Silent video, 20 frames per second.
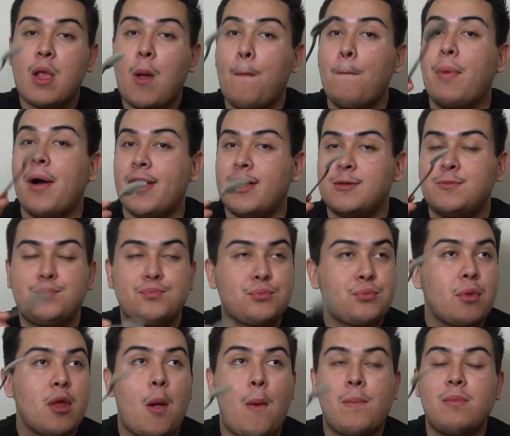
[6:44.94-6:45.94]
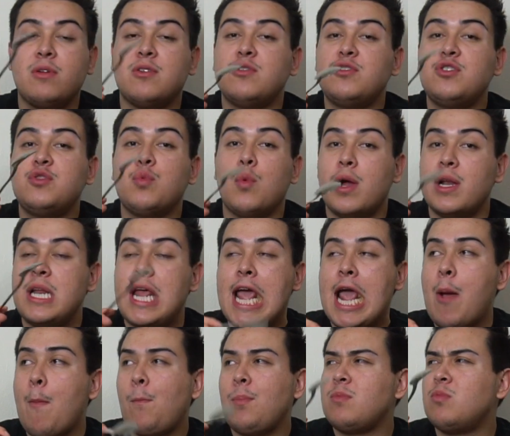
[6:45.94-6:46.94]
But it was just one
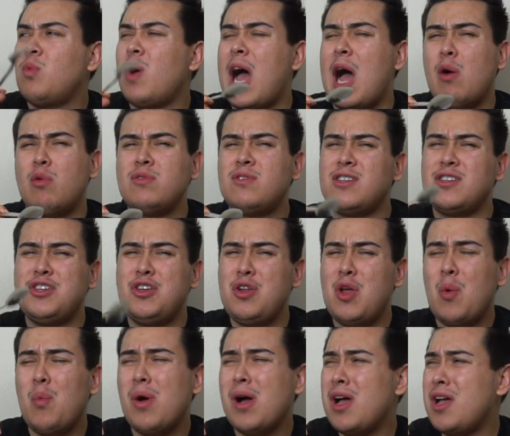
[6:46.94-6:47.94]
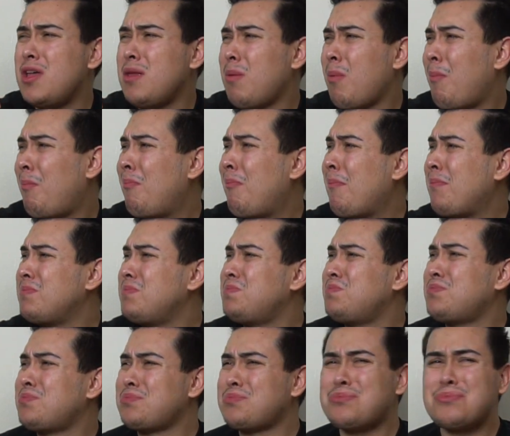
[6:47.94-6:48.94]
day I was like, you know what?
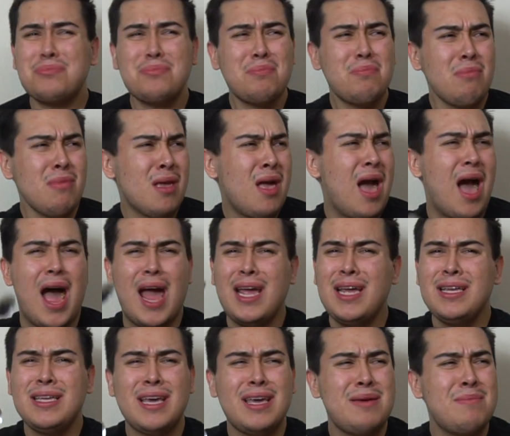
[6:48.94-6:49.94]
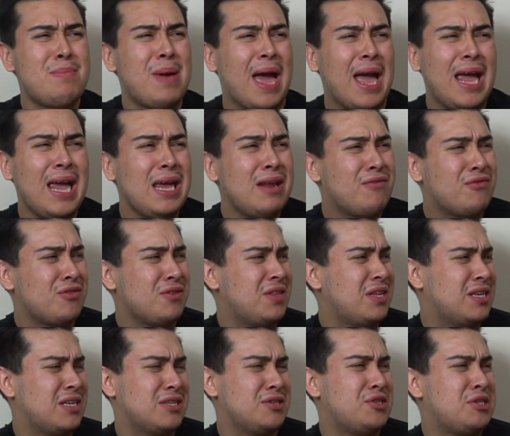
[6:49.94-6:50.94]
I ain't getting paid for
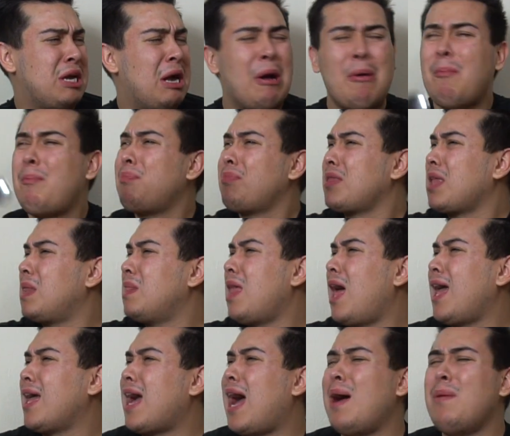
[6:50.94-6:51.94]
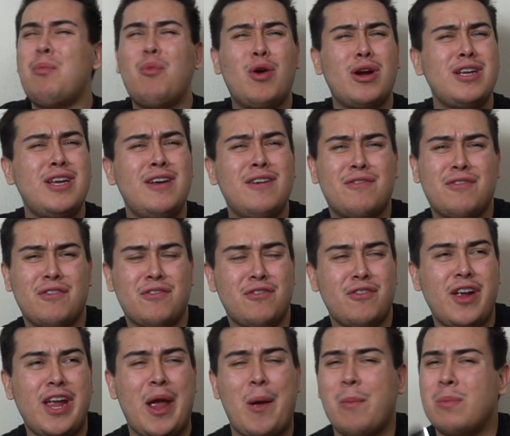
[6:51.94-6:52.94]
this. Like, I'm working for
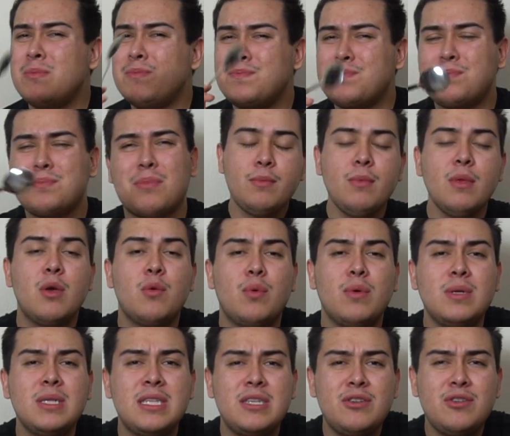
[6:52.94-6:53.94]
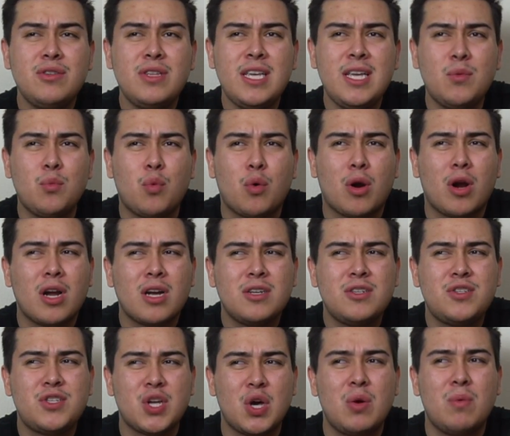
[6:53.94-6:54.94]
free. We would literally work
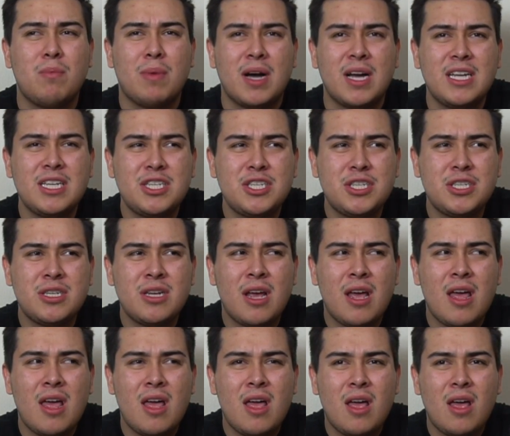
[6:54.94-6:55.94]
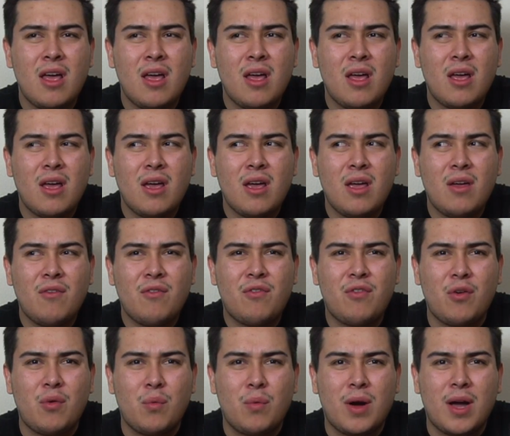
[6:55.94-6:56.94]
so much
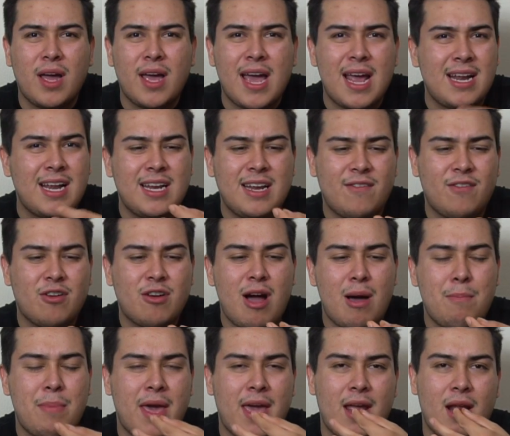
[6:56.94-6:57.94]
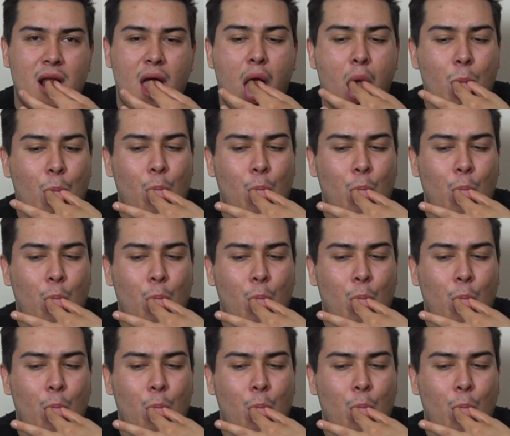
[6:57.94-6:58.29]
for what? And I never got paid.